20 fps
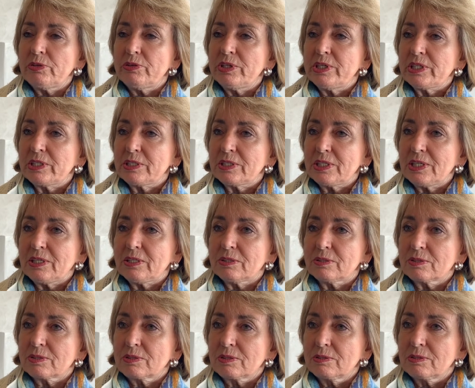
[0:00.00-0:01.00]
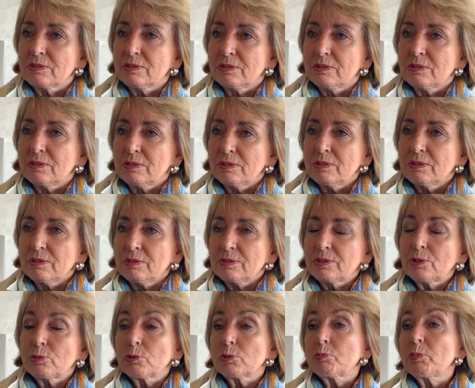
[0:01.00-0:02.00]
intense. Yeah. So
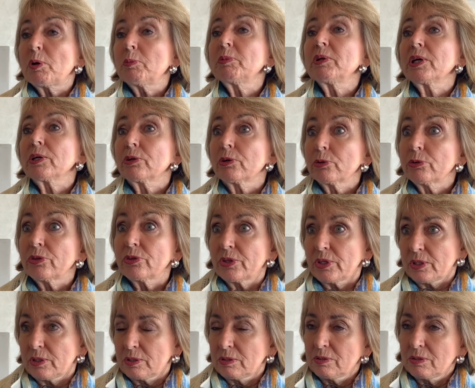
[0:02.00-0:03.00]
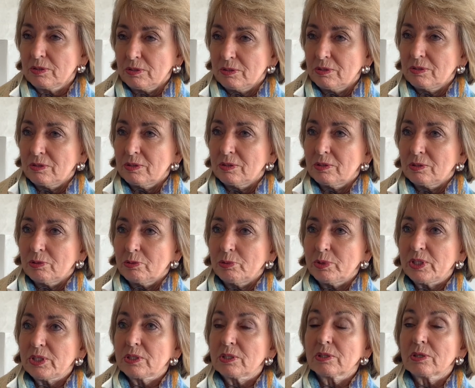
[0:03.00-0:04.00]
it was probably a good thing we
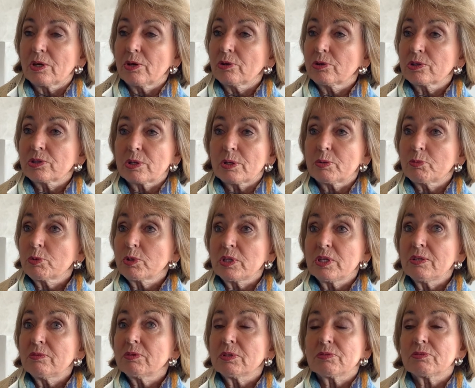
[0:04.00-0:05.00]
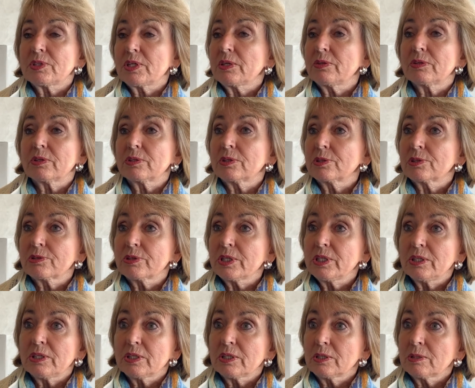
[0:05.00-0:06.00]
didn't go, because I would never have done the degree then.